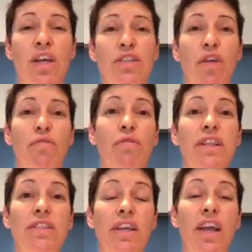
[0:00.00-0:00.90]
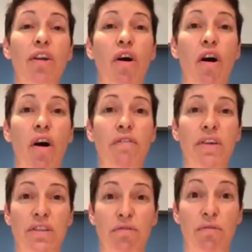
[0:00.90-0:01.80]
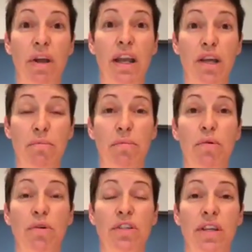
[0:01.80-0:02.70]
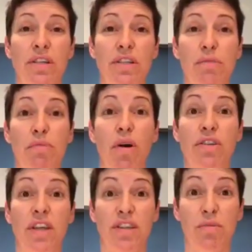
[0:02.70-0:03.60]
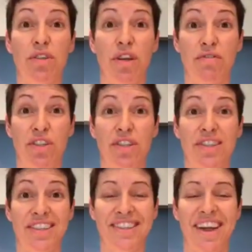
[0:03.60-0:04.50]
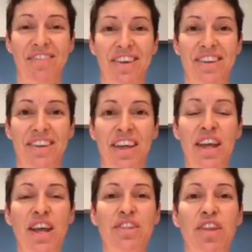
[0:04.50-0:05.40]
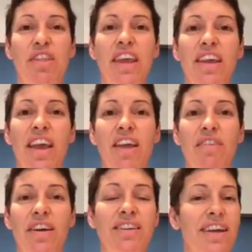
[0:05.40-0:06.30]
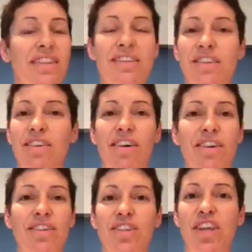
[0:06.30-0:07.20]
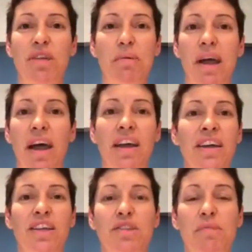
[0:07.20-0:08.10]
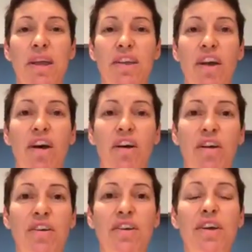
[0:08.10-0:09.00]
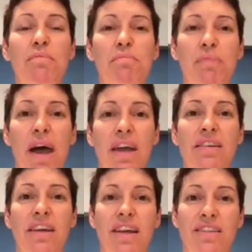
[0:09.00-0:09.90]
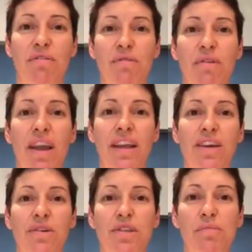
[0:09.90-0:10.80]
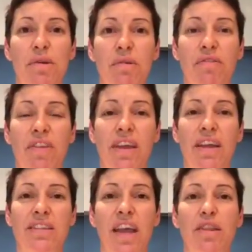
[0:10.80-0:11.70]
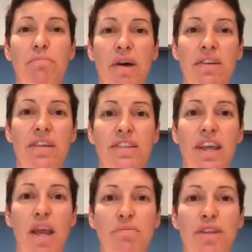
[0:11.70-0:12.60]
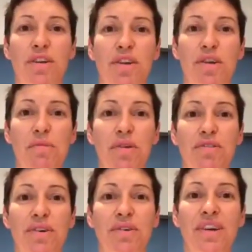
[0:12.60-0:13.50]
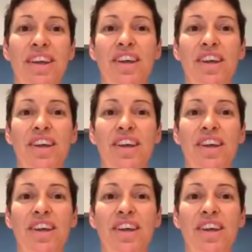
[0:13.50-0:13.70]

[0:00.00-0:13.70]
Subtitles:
So rinsing it off is a really important process, which I've just discovered. So there you have it. It's not cheaper to make your own, but it's a really cool experiment for the kids, and the butter is absolutely beautiful.